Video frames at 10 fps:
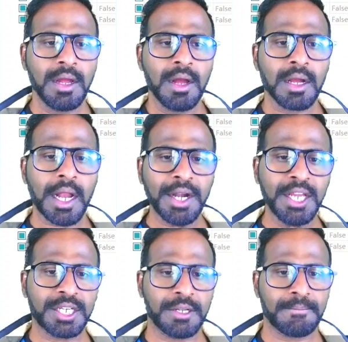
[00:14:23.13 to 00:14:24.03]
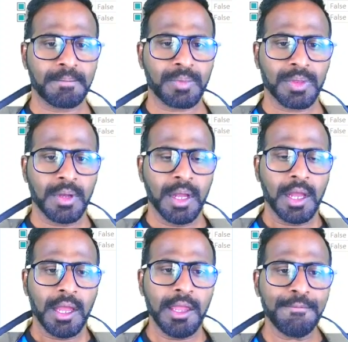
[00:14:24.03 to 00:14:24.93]
condition,
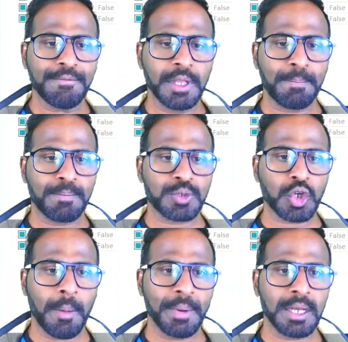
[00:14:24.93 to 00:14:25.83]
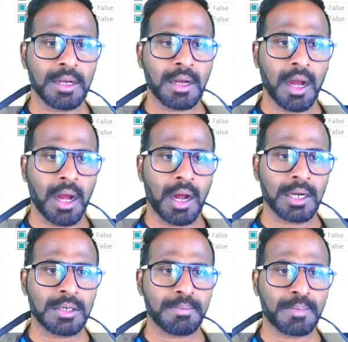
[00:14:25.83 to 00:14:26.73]
if the shopping
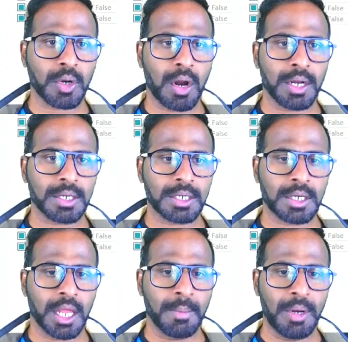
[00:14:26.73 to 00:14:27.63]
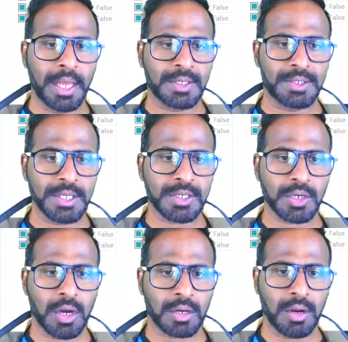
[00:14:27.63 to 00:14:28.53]
cart product table exists
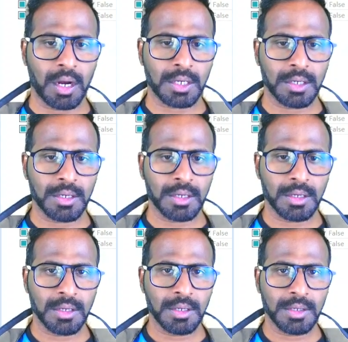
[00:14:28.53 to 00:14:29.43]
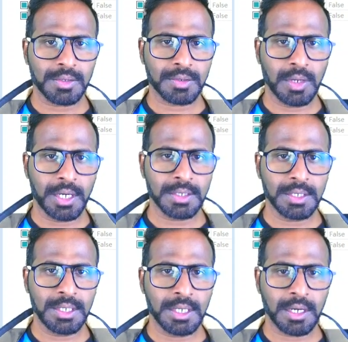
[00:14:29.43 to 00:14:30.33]
or not. So let us see
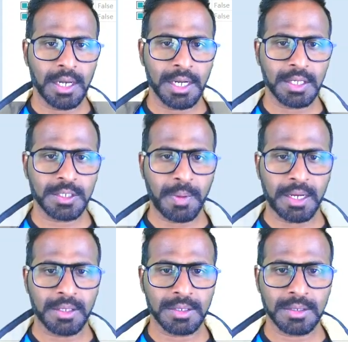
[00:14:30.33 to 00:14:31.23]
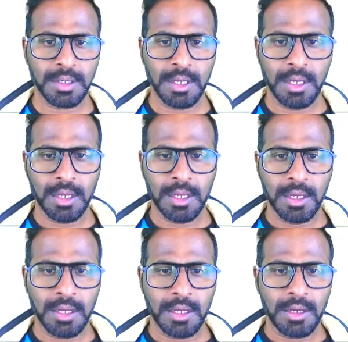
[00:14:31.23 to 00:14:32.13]
here. Let us expand this.
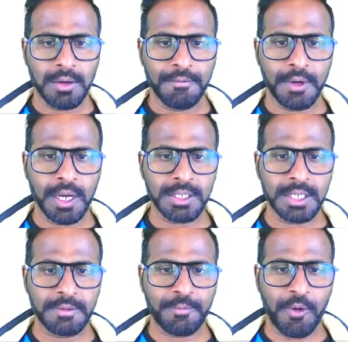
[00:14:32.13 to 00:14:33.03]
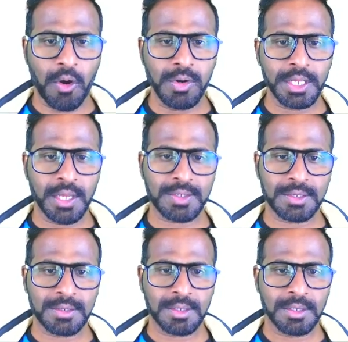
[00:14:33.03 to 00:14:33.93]
First it found,
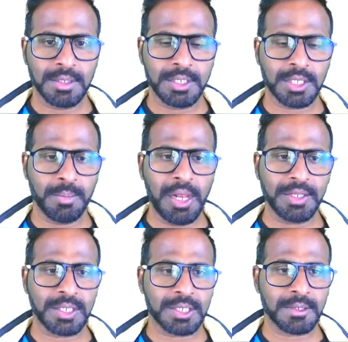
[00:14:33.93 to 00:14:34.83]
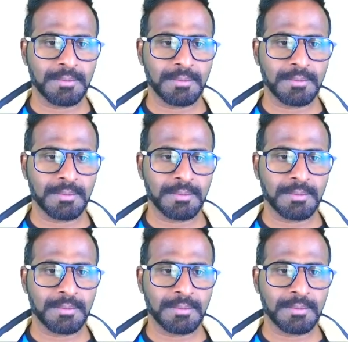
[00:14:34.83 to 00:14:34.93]
yes, this table exists.